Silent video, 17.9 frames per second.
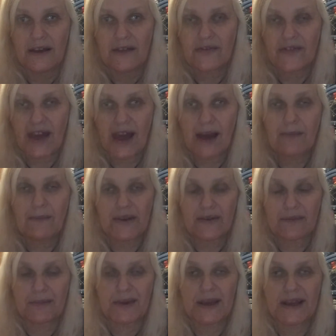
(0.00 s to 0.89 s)
that
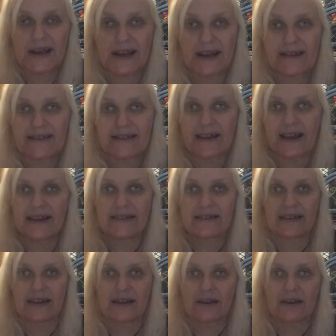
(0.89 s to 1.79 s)
must be an
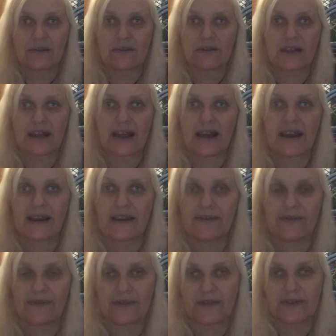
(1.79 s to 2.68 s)
exciting
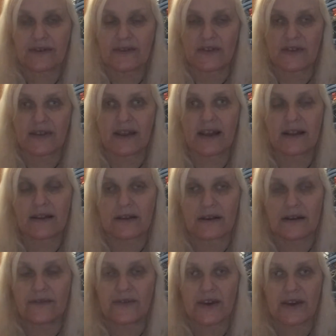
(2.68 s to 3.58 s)
life," said
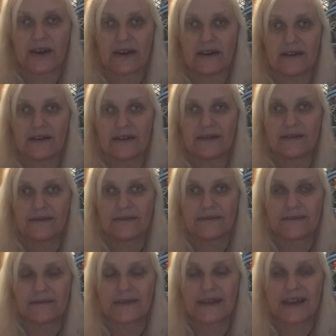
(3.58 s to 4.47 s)
Olivia.
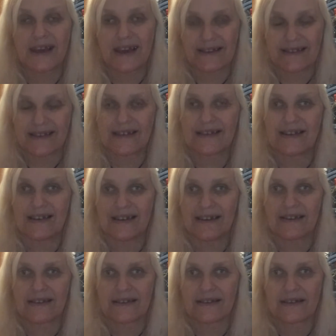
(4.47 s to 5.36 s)
"Yes, it
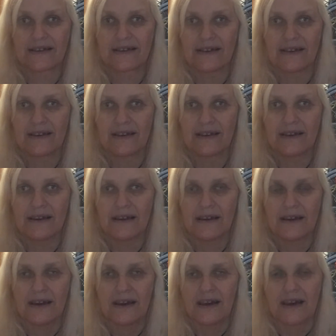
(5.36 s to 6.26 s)
is.
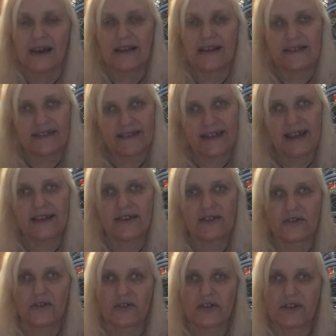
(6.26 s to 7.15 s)
It's
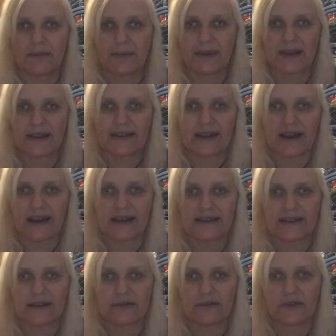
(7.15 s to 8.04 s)
nice not to be tied
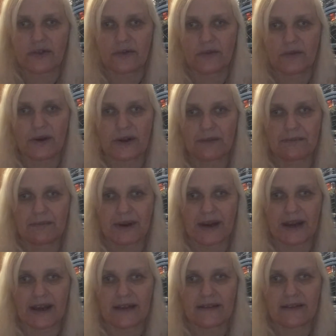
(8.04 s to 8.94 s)
down to one
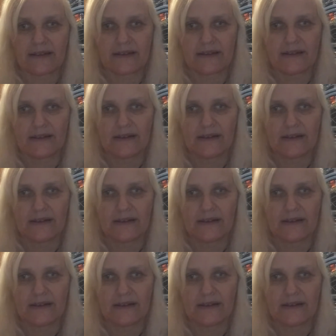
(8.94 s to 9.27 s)
place.